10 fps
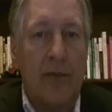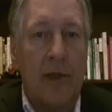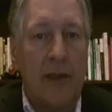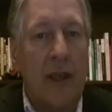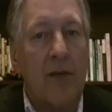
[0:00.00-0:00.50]
to
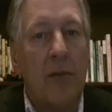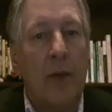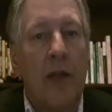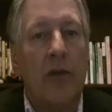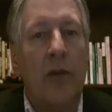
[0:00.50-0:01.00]
see if it
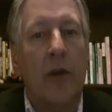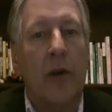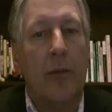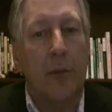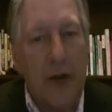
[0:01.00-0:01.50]
meets with your
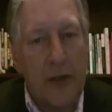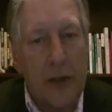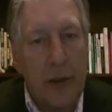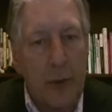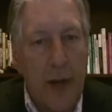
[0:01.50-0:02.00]

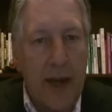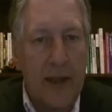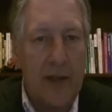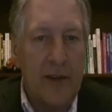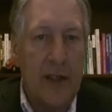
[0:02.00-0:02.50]
personal practice